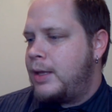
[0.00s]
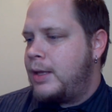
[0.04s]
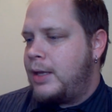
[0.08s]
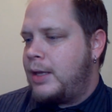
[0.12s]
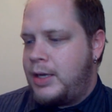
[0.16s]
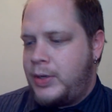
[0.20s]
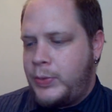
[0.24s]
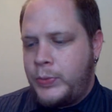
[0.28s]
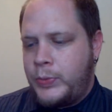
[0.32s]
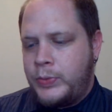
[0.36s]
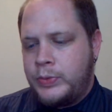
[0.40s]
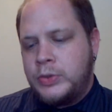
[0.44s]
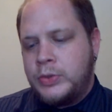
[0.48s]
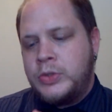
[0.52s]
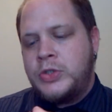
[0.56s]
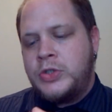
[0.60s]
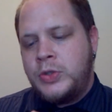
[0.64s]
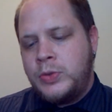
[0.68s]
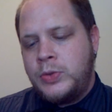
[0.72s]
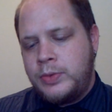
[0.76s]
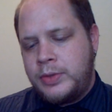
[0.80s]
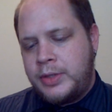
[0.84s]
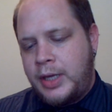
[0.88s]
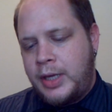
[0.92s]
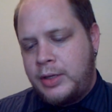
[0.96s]
and it will
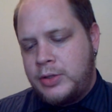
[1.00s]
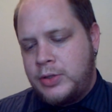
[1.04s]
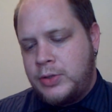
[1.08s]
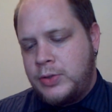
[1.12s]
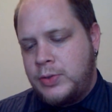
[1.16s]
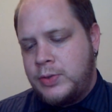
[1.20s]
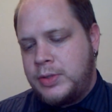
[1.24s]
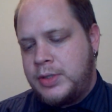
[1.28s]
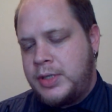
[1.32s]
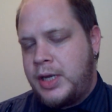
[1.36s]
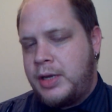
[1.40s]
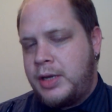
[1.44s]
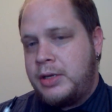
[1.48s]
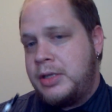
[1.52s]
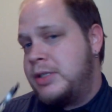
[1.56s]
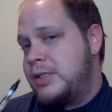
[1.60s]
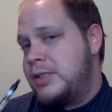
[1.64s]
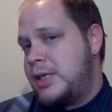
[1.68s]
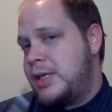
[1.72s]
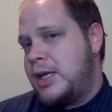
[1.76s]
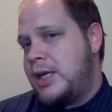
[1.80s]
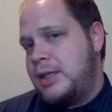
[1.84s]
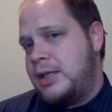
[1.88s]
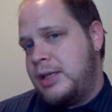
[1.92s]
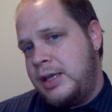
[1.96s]
shoot that juice down
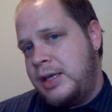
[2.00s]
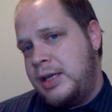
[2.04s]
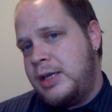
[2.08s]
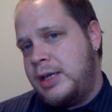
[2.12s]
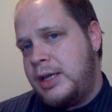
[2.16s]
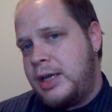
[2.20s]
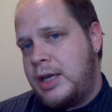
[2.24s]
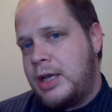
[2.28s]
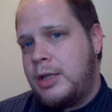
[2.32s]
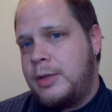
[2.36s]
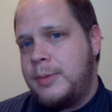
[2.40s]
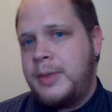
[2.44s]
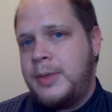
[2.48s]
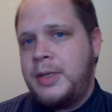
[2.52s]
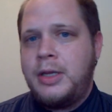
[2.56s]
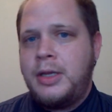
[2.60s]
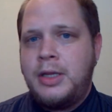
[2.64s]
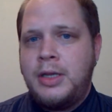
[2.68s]
inside the heating element,